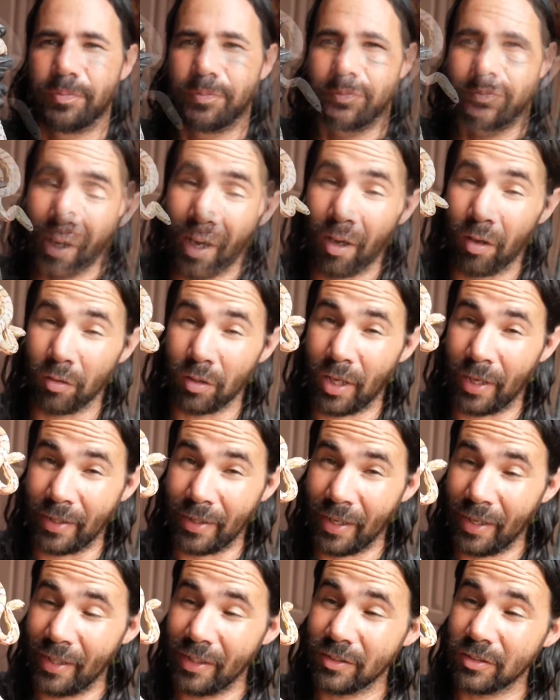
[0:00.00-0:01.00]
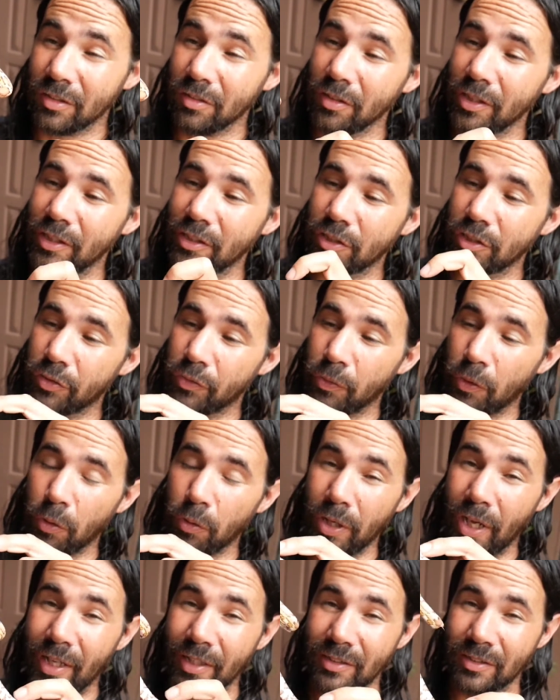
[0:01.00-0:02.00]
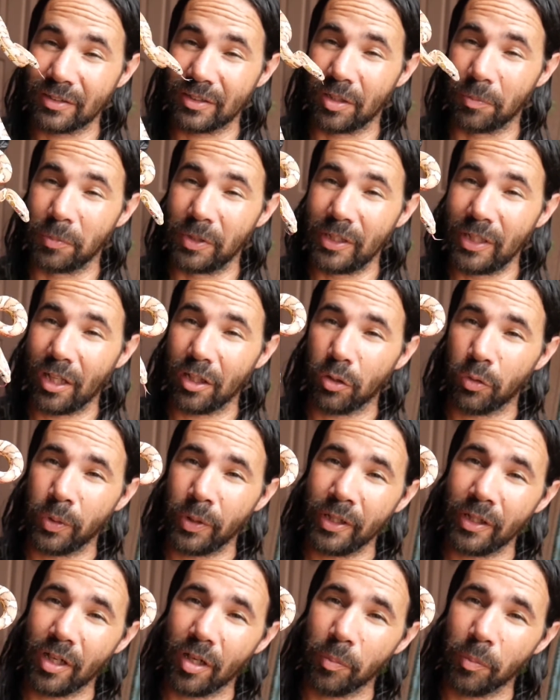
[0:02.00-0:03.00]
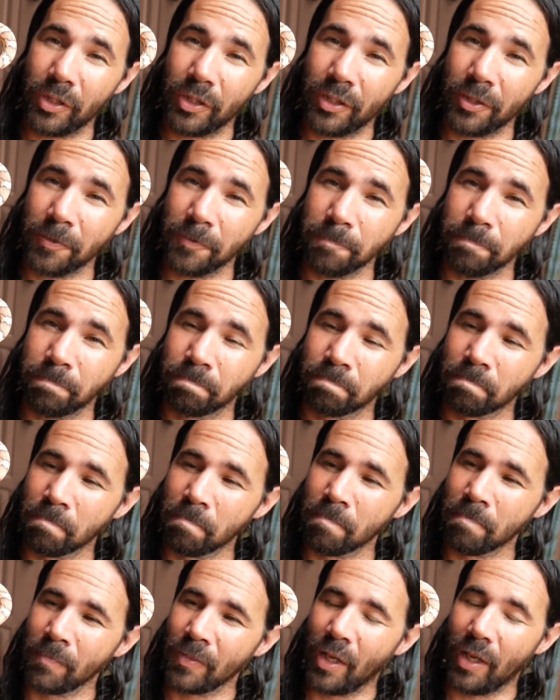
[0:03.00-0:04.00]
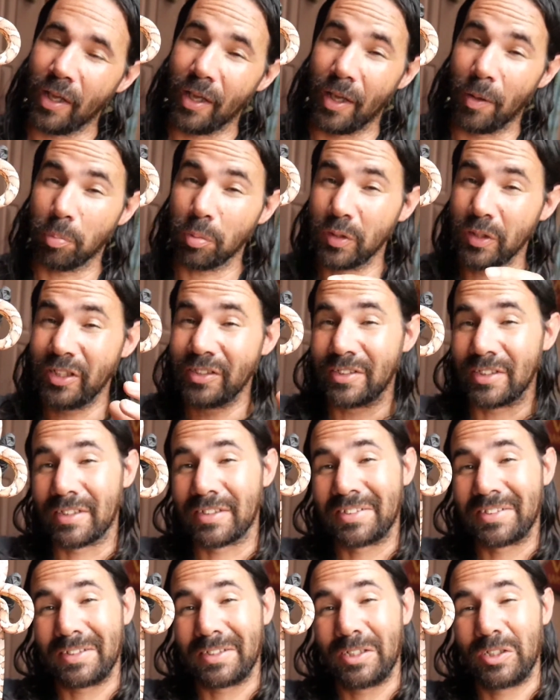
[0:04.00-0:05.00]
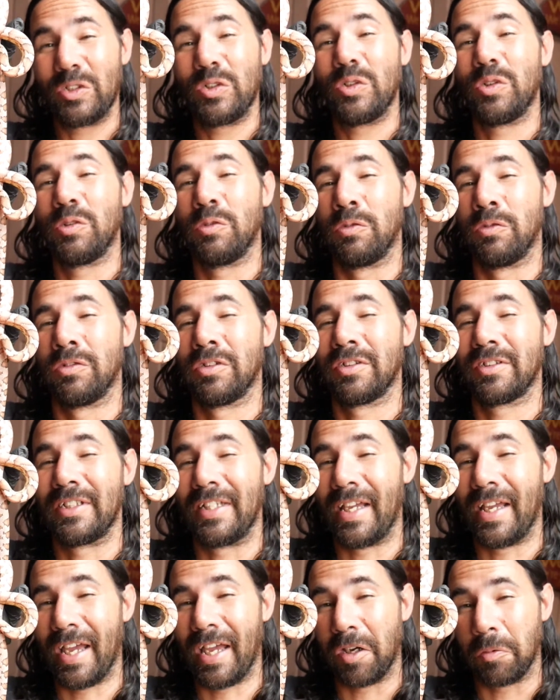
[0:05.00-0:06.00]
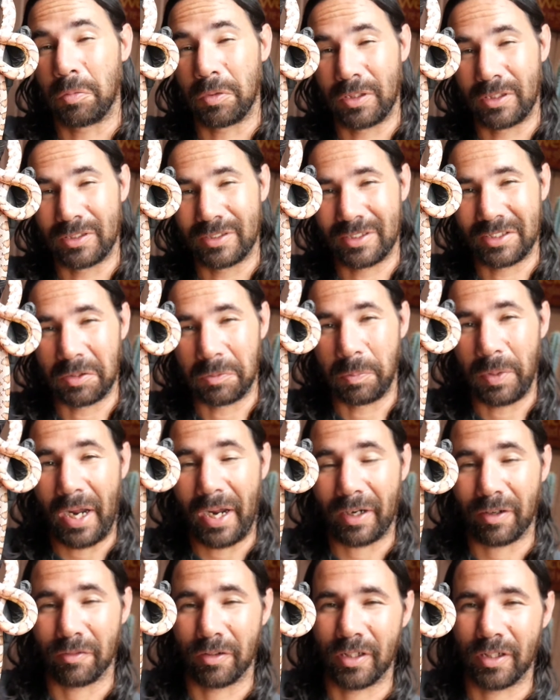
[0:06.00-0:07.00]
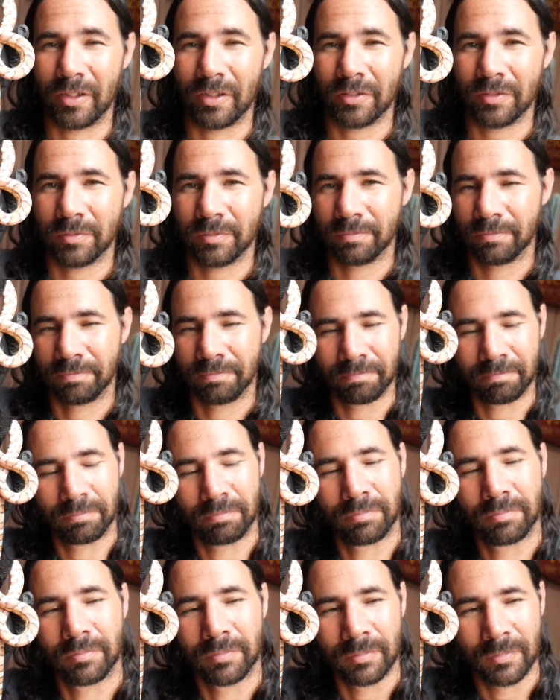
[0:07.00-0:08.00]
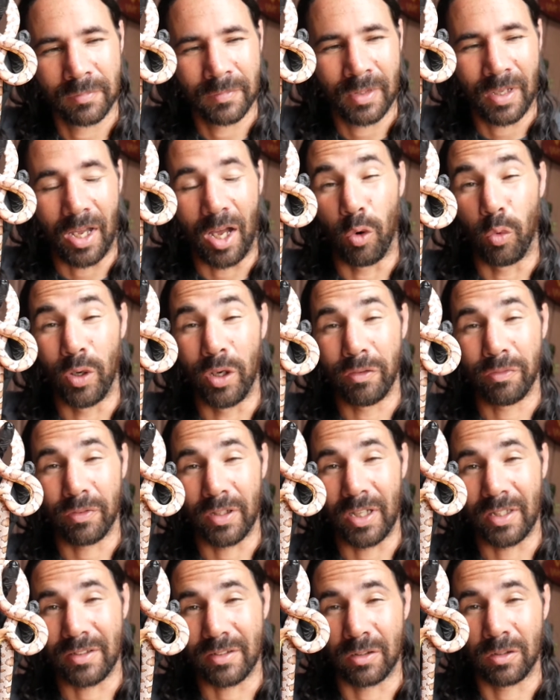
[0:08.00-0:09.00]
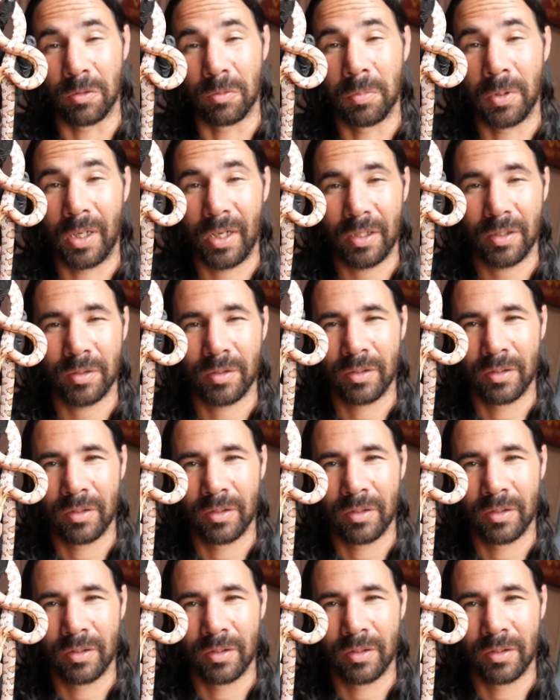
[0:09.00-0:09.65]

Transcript: Now like Hazel, his throat has some yellowing coming in, and please excuse the ambulance in the background. I'll wait for that to go by.